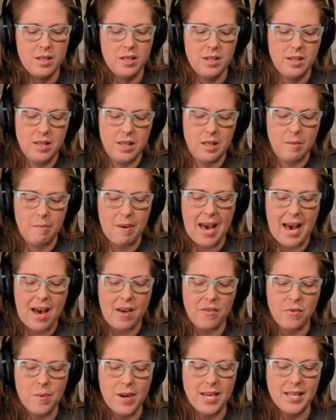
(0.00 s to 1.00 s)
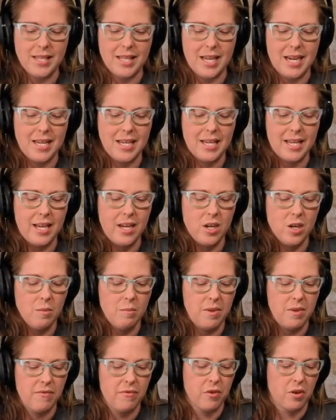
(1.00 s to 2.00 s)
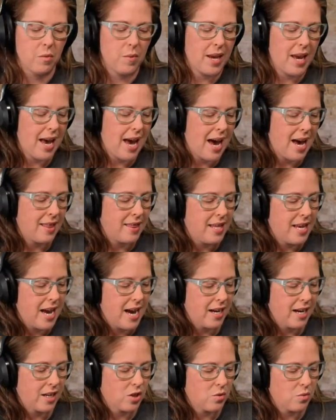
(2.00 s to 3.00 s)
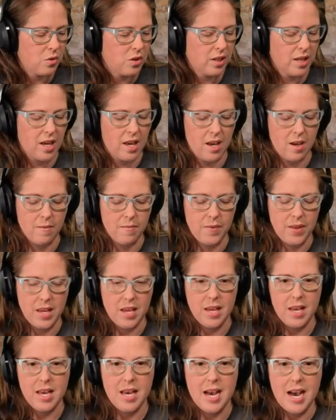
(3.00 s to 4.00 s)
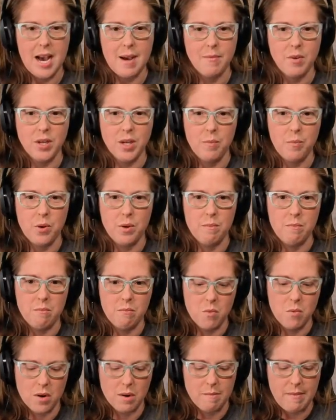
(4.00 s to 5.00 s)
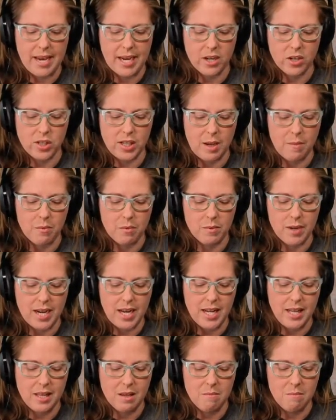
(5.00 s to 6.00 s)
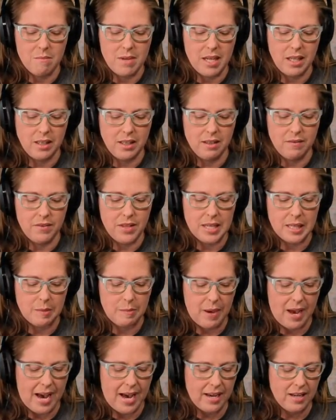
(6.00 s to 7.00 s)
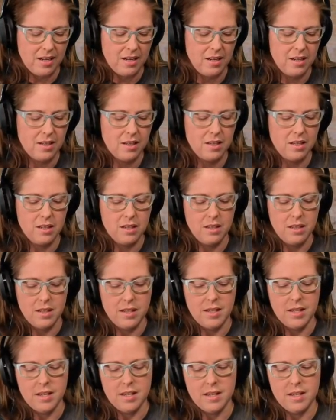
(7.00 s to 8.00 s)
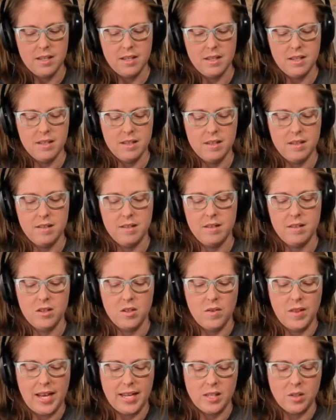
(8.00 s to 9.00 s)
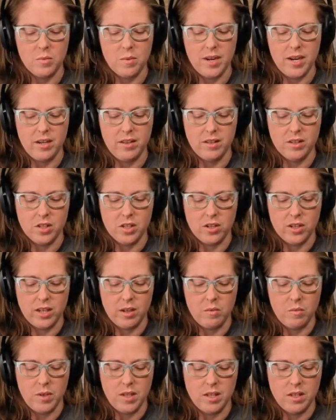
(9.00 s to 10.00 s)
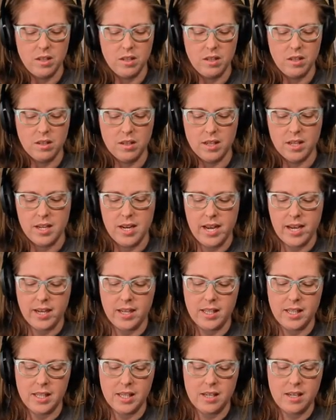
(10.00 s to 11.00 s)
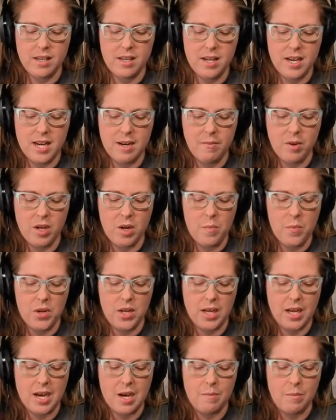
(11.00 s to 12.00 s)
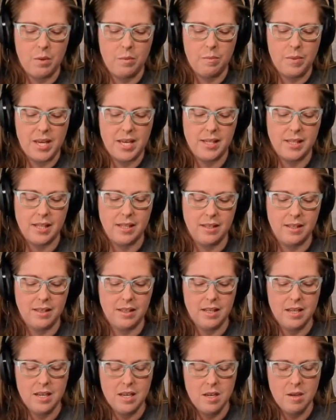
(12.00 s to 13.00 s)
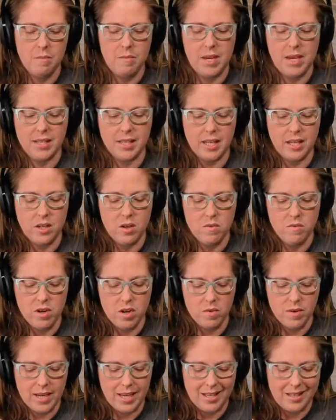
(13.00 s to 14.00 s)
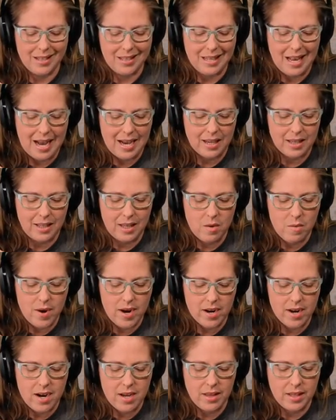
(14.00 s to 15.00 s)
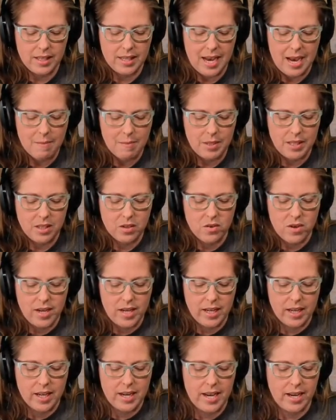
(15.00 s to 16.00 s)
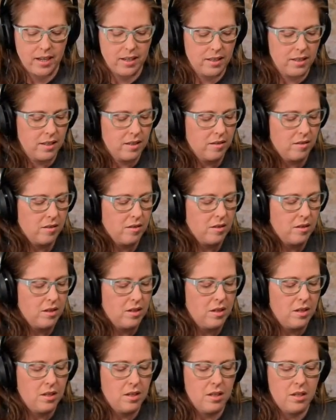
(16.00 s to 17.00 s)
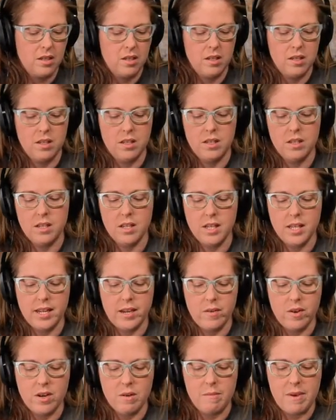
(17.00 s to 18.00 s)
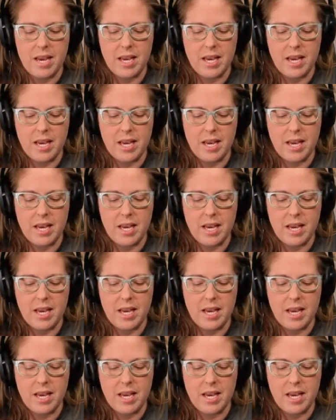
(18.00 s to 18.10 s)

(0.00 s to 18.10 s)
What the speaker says: the pathways on here before we add the actual key. I'm going to put more maker tape right in the middle of this pad. So that's where the circuit will connect. And I'm going to put a couple pieces because I don't know exactly where on the top it's going to connect. And I want to make